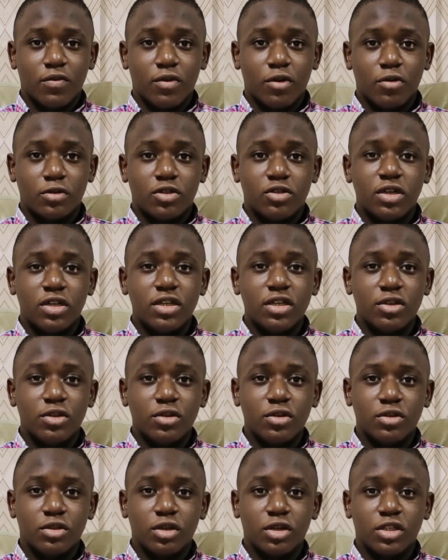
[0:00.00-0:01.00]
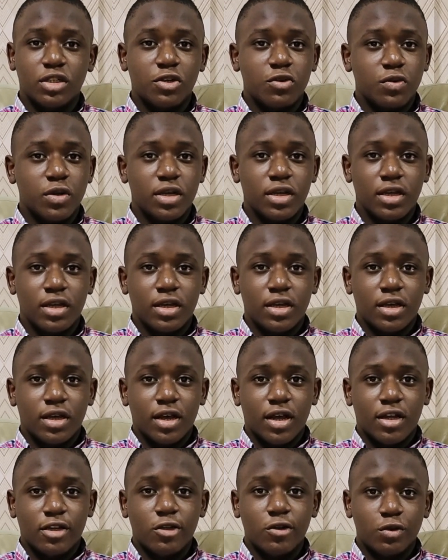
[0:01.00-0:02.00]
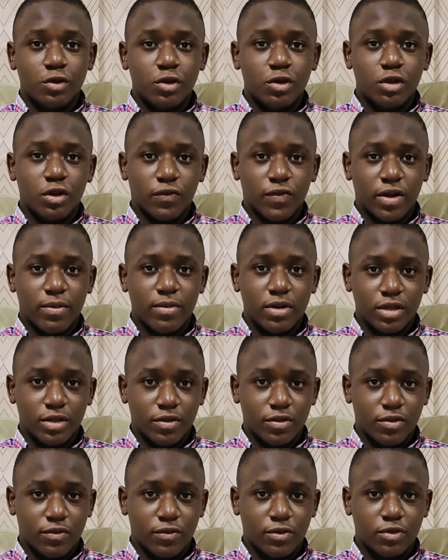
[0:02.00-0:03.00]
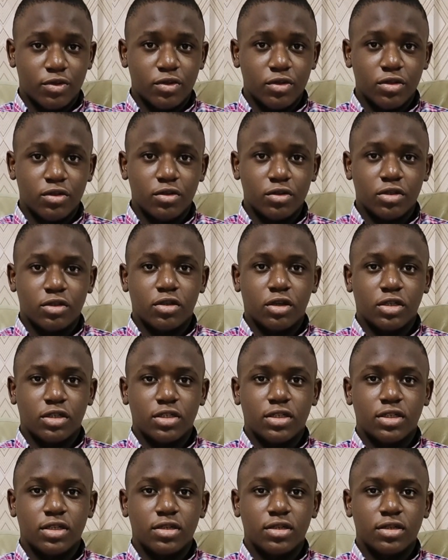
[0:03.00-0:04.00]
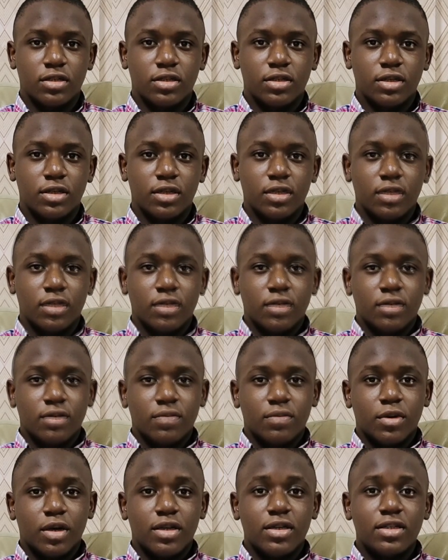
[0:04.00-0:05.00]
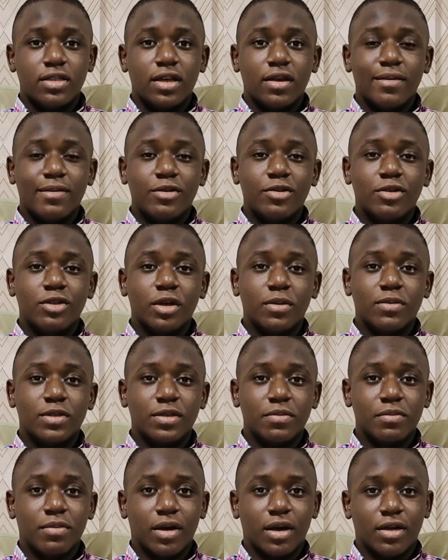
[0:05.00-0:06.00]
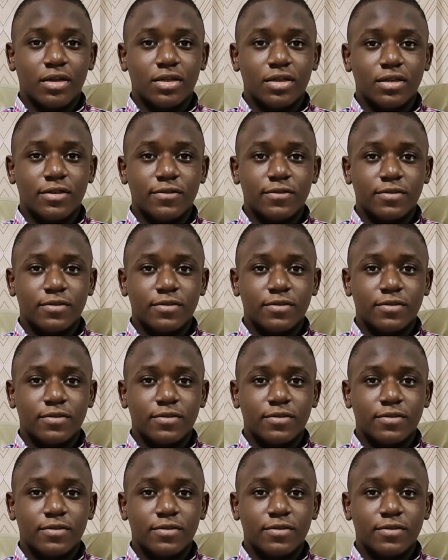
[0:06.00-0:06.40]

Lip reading: for training you in such a way, and they will know your family for doing those such things. But anytime you do something bad,